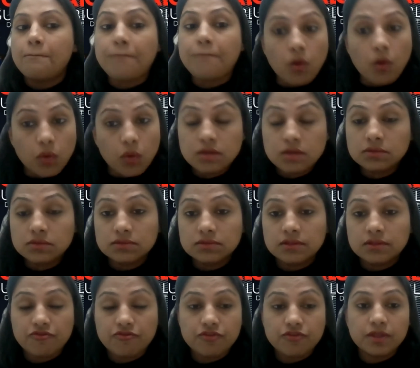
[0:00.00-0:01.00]
power,
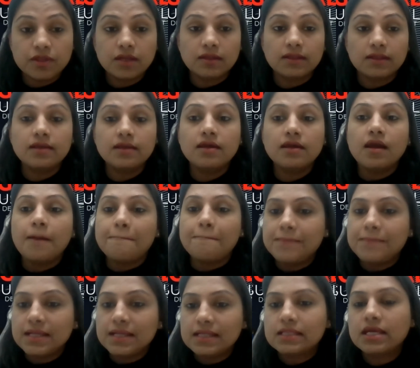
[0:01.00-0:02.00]
definitely,
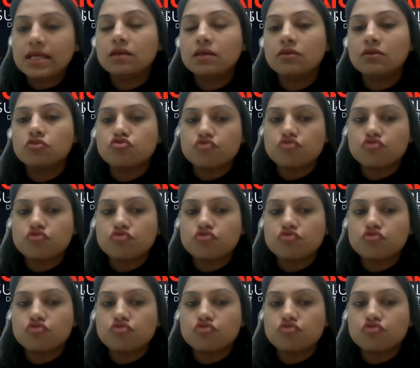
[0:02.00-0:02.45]
building,